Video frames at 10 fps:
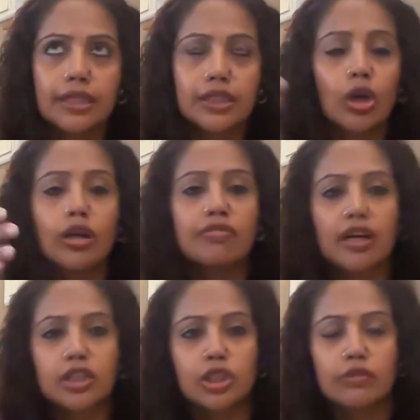It's not a
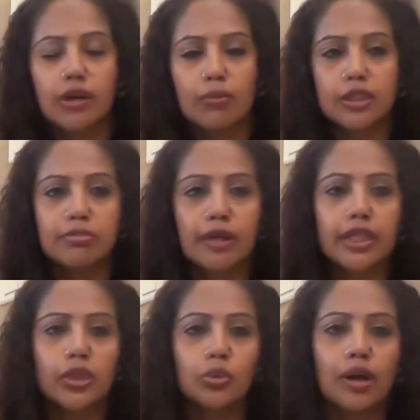function of how much
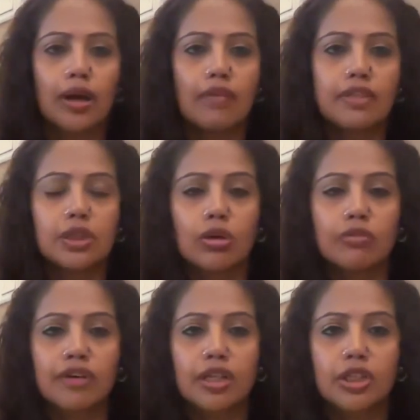money you have. It's
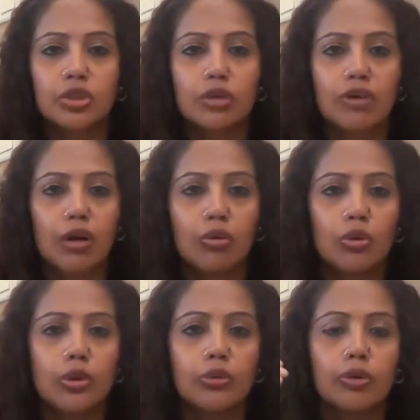not a function of how
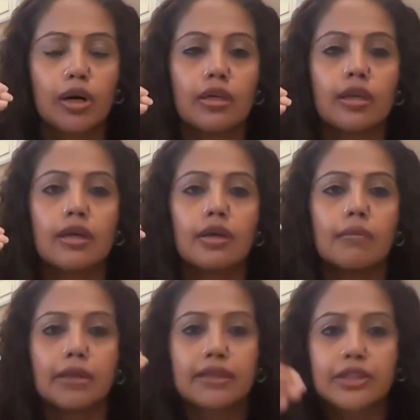old you are,
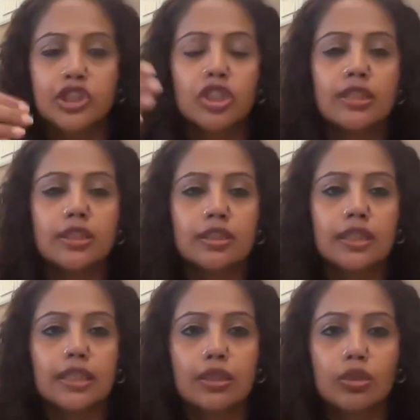but just
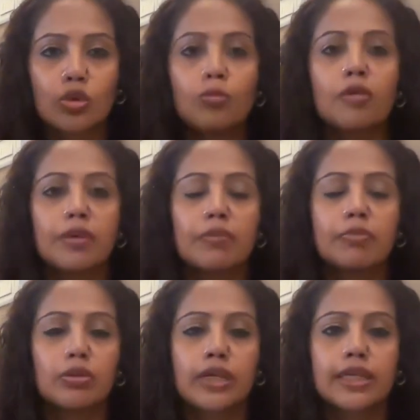a group of
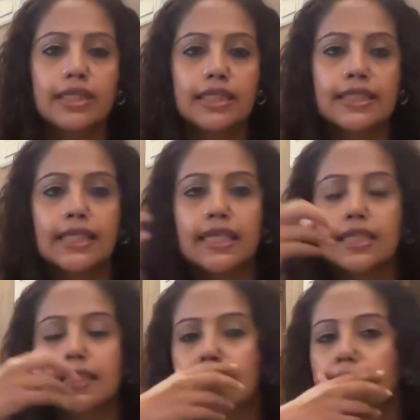people who are increasingly
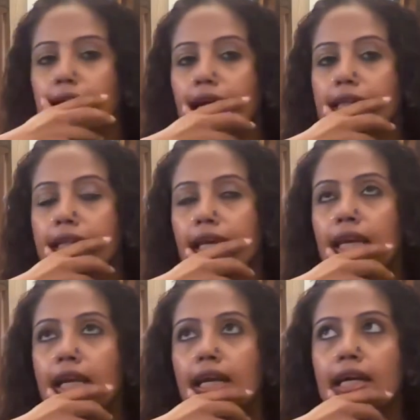concerned, and
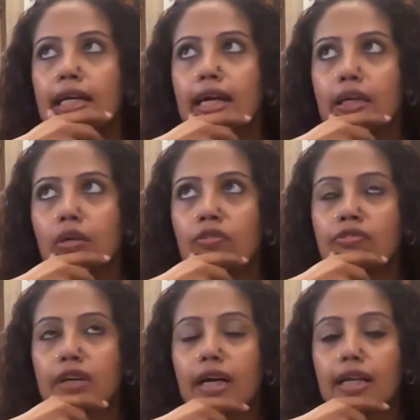they kind of
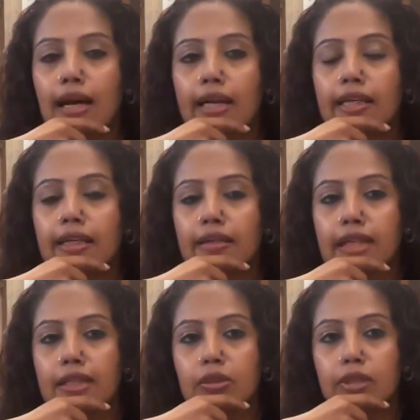align and
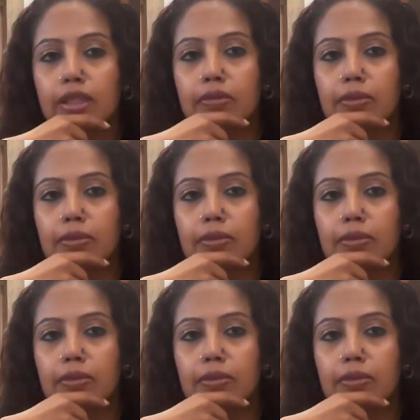resonate